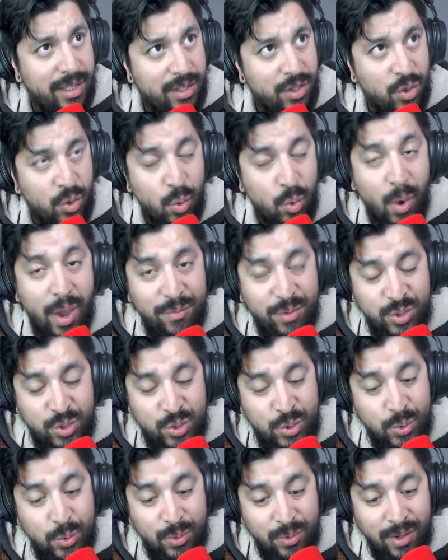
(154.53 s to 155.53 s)
you're able
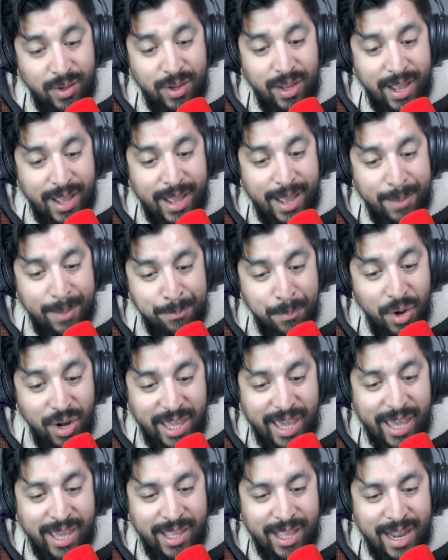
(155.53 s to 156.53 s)
to
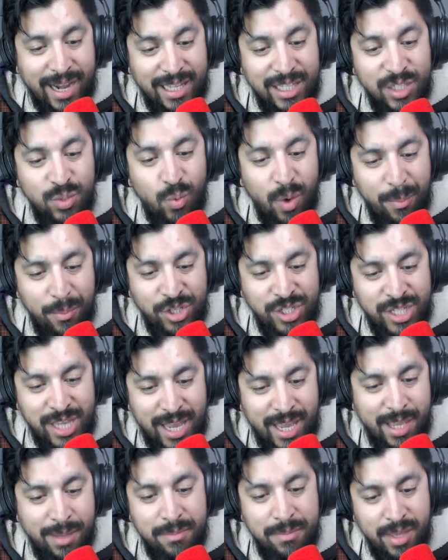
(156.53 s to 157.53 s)
mulligan at least one more
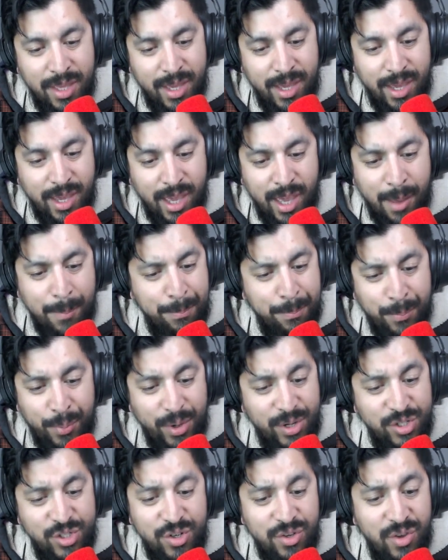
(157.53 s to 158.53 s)
time, and I'm
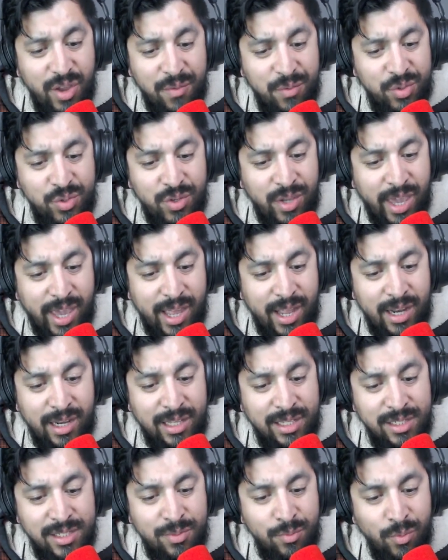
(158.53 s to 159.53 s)
pretty sure you're able to get at
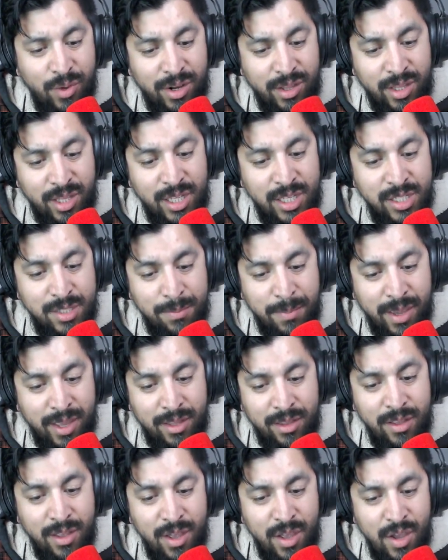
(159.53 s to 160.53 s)
least one of these,
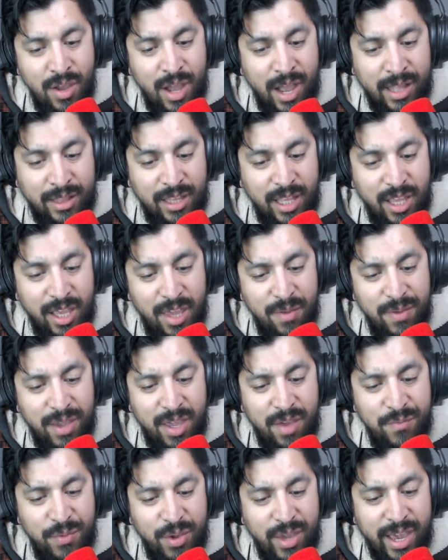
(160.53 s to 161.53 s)
man. I think even
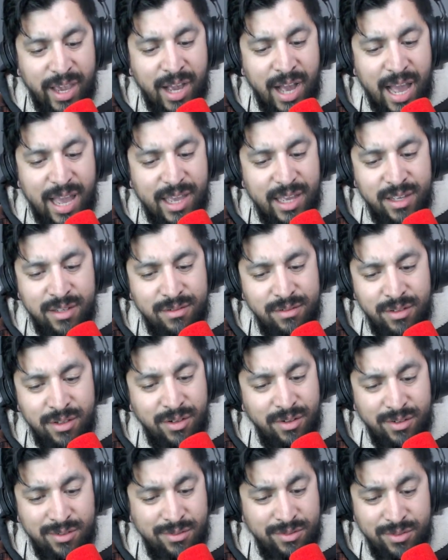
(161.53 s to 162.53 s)
if you get Kaya, you
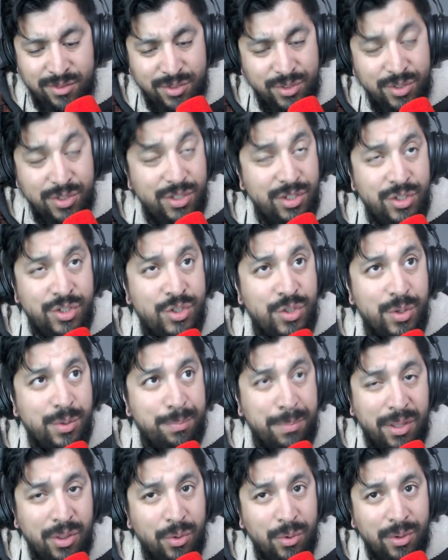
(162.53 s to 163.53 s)
know, you should
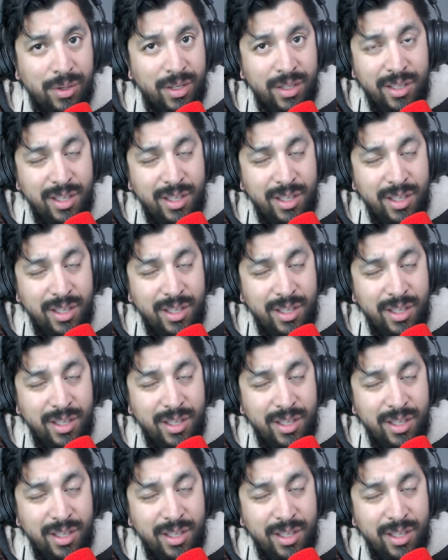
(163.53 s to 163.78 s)
be doing